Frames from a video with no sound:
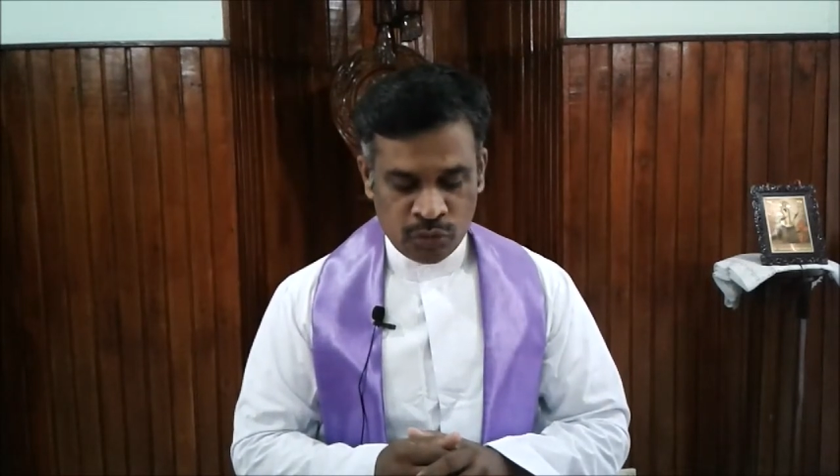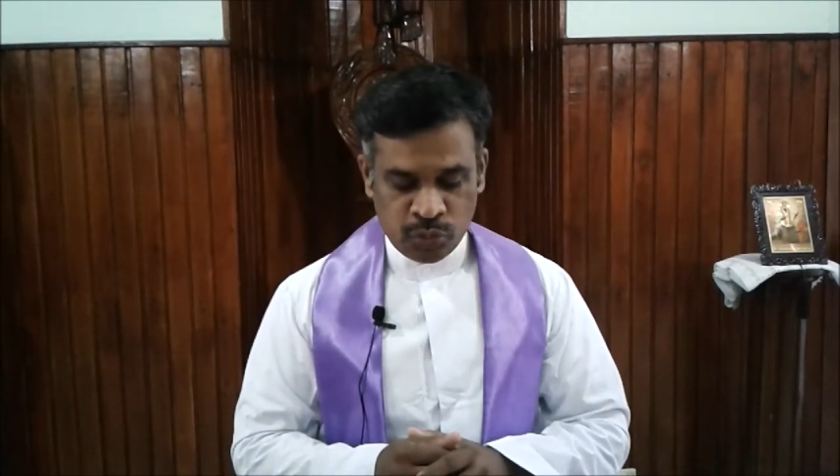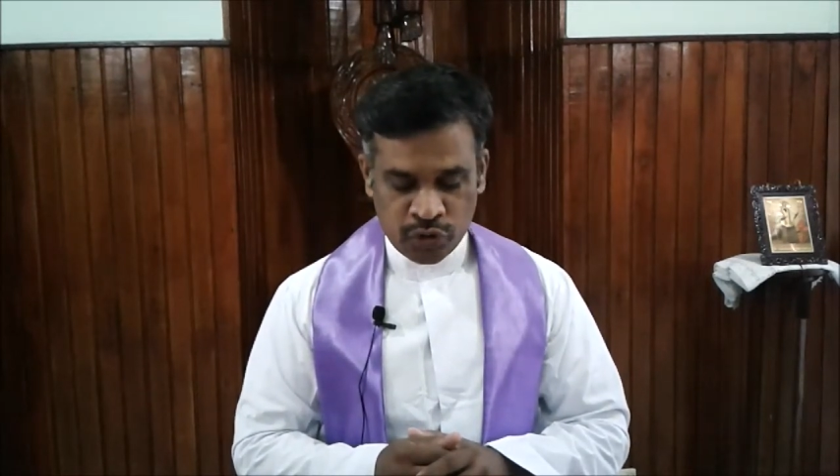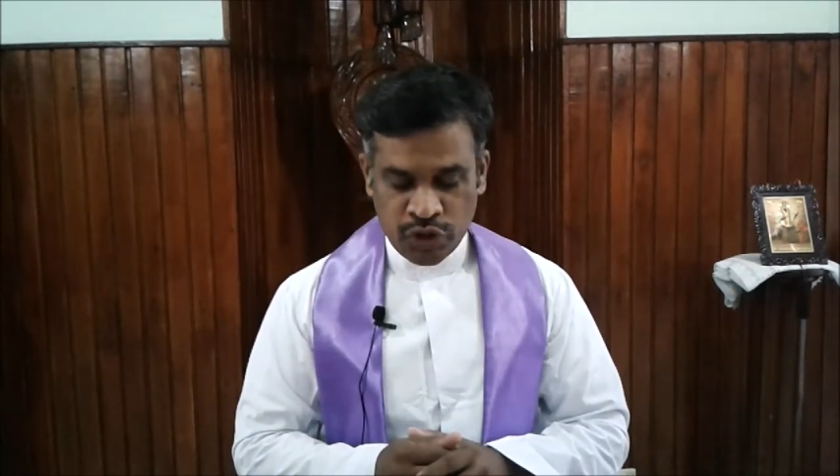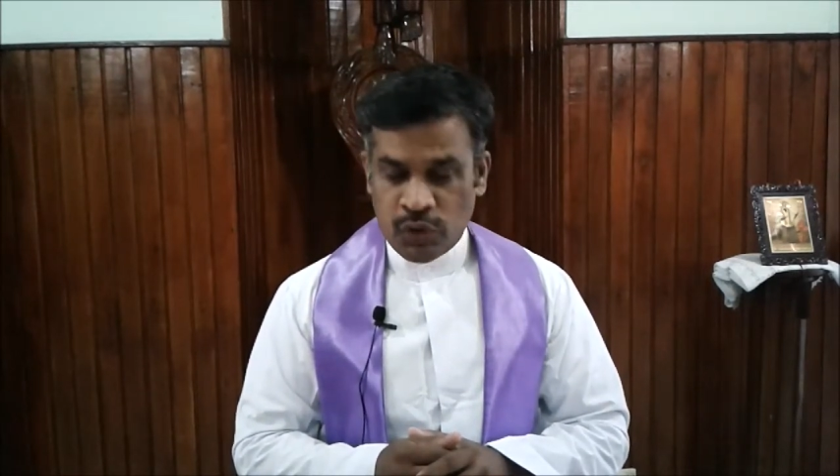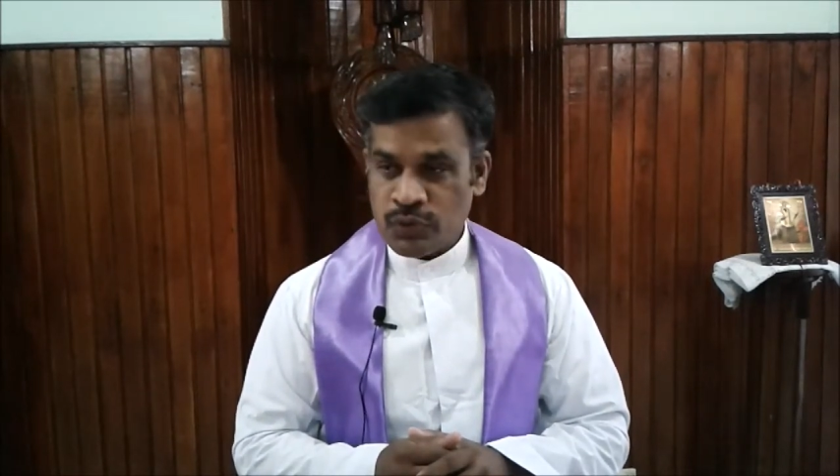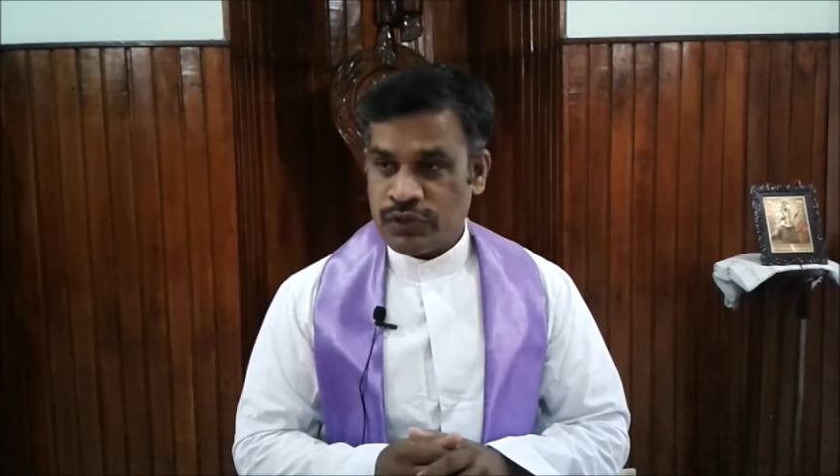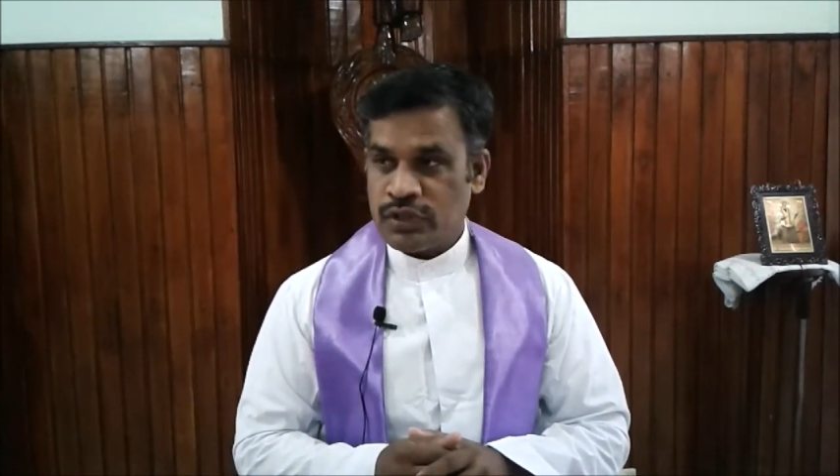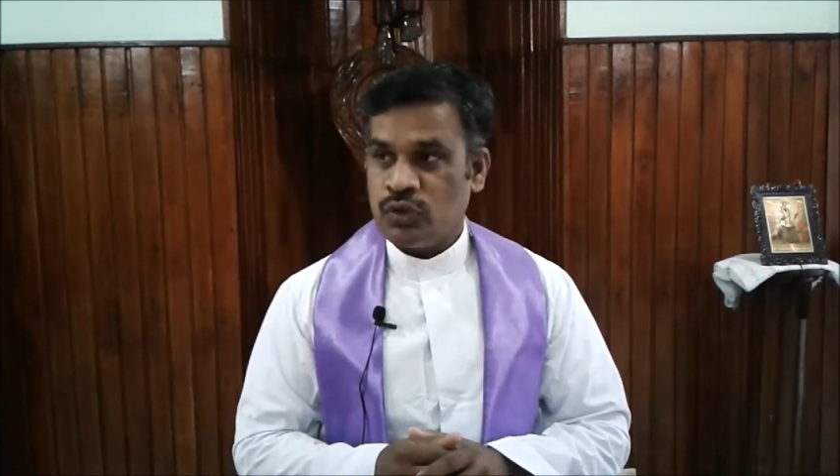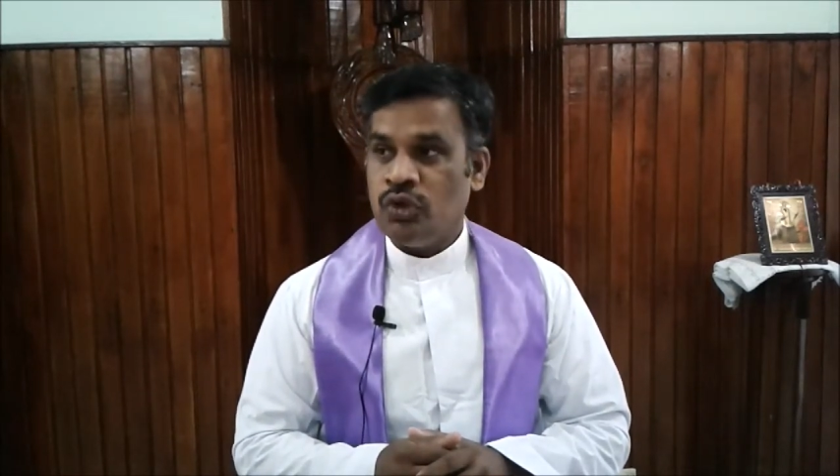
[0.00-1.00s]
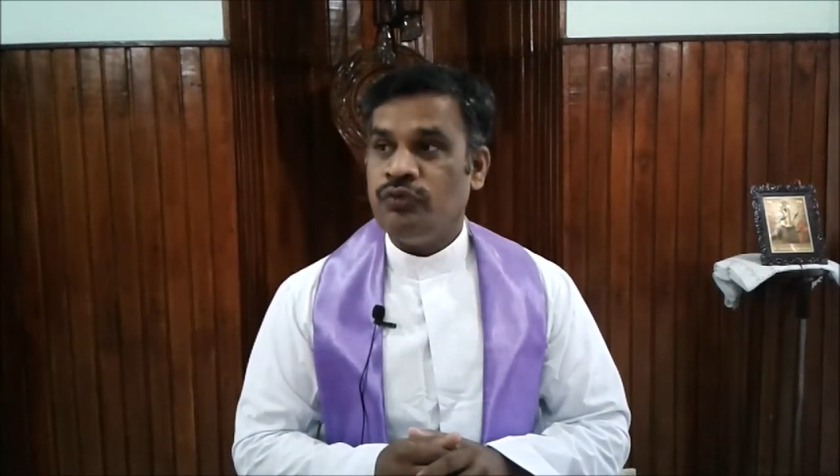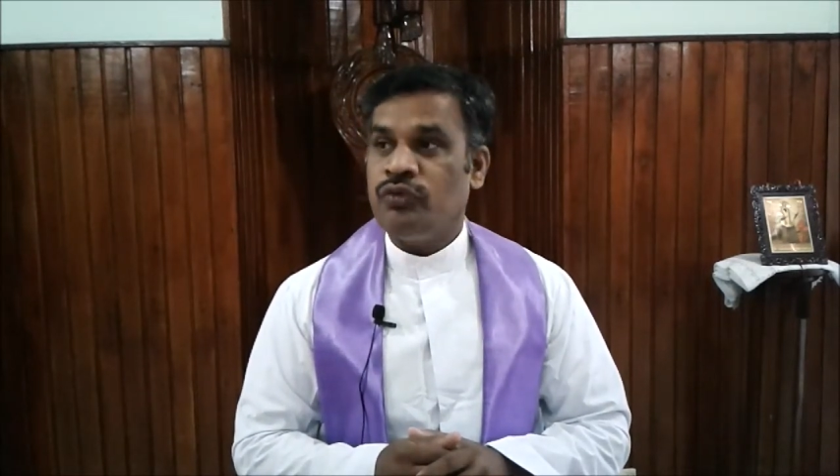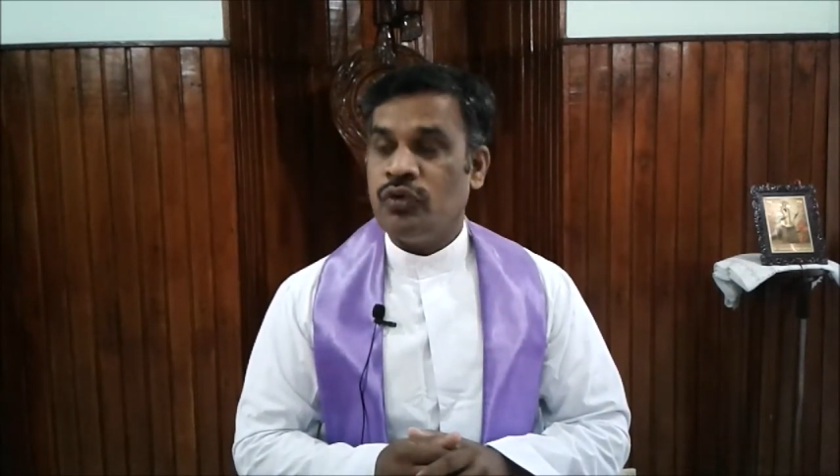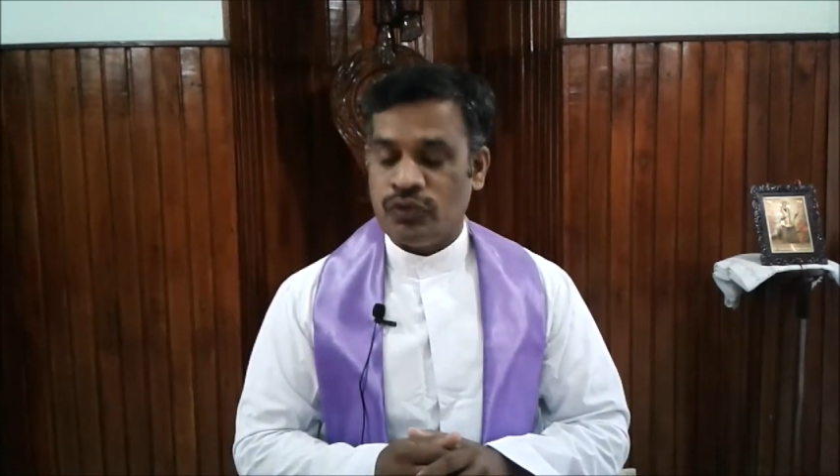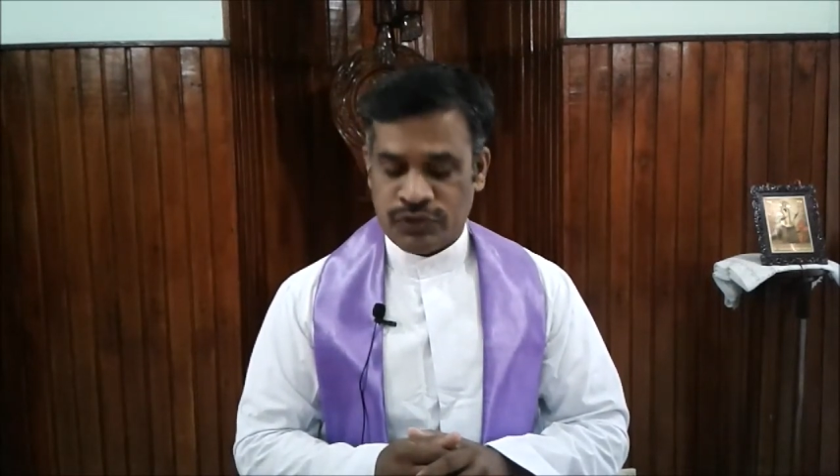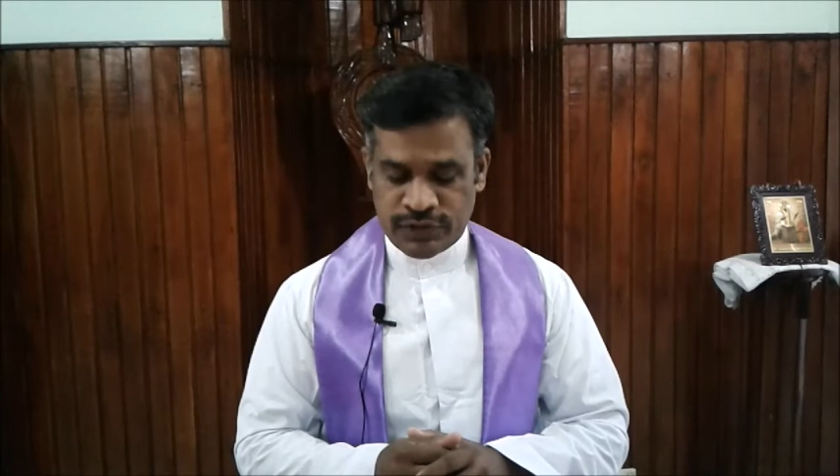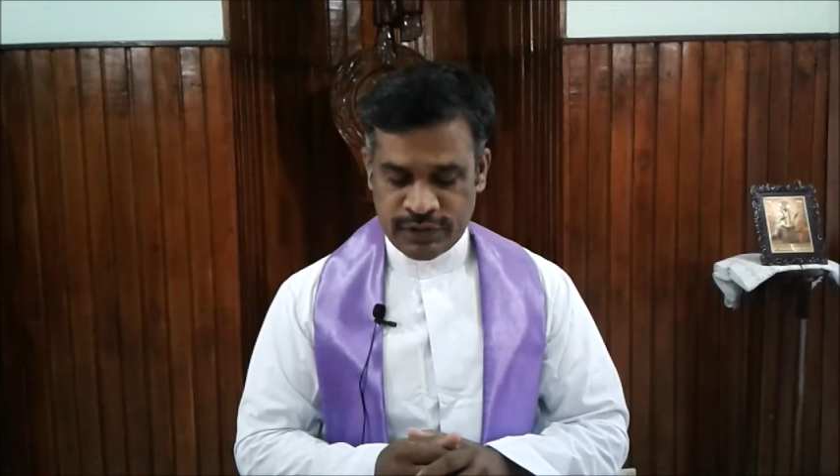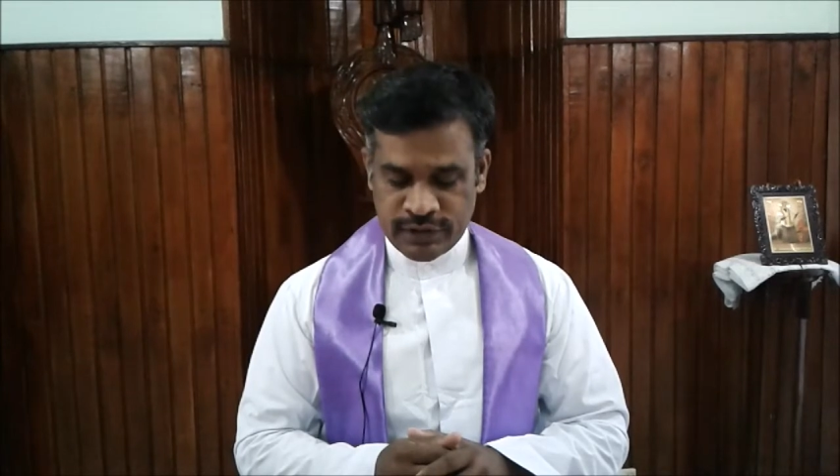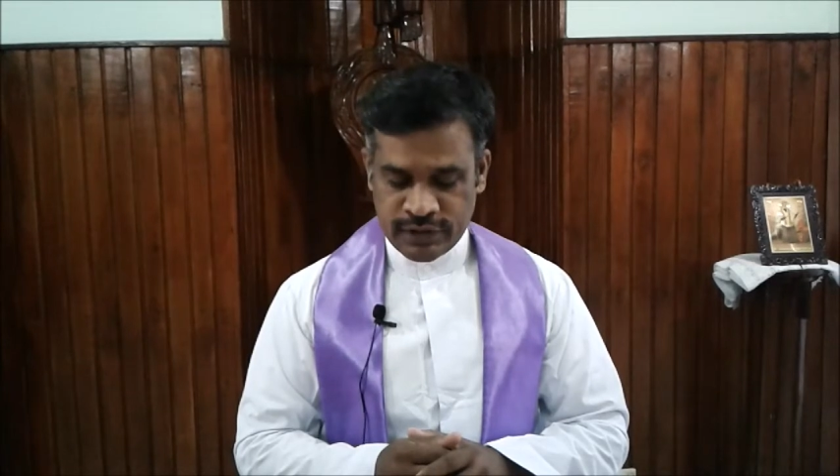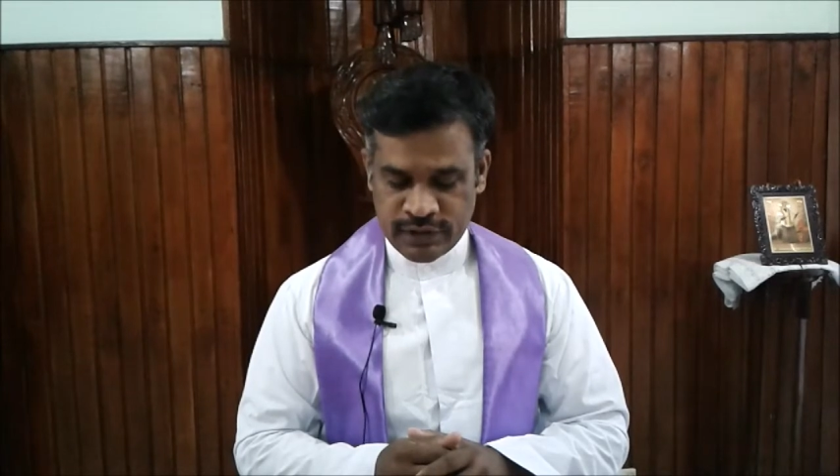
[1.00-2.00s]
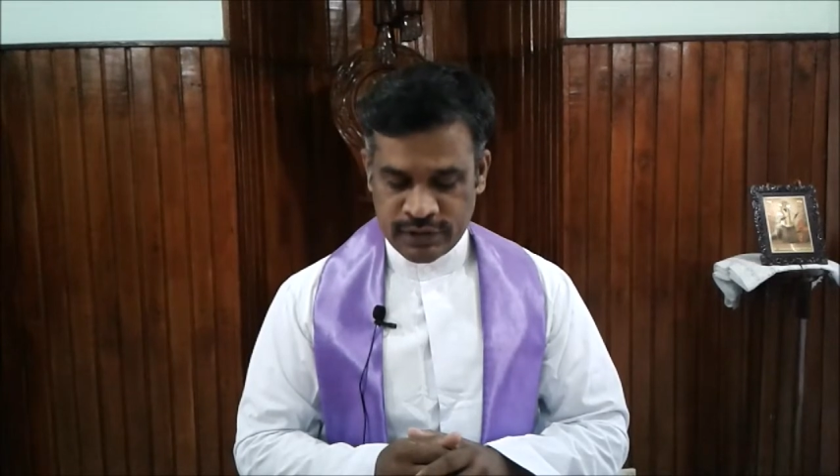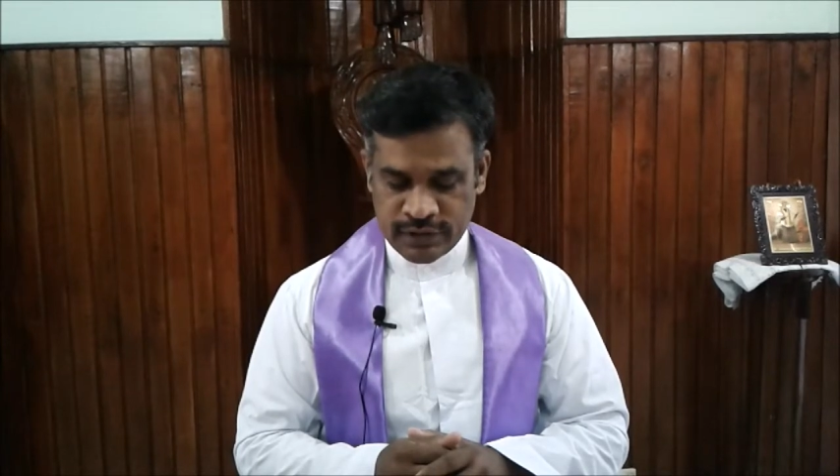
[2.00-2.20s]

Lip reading: produce good fruits